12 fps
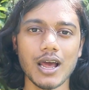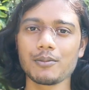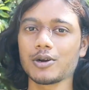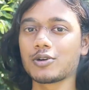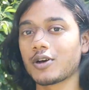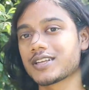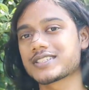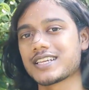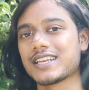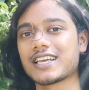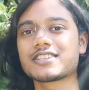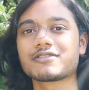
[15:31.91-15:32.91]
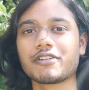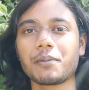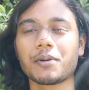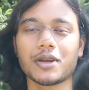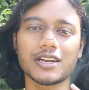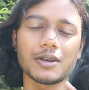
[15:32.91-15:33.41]
I'm not gonna say next
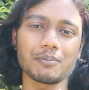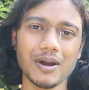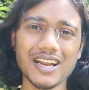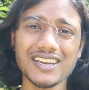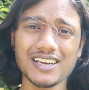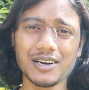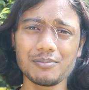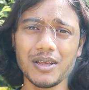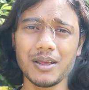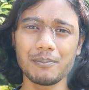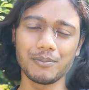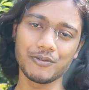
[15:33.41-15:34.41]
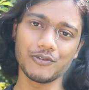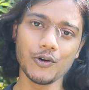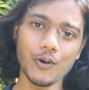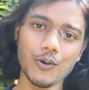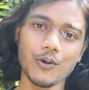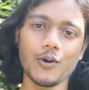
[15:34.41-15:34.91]
week because it might come
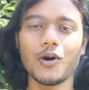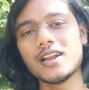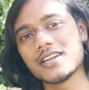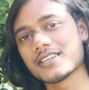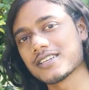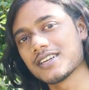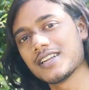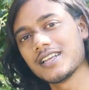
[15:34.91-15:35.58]
before or later.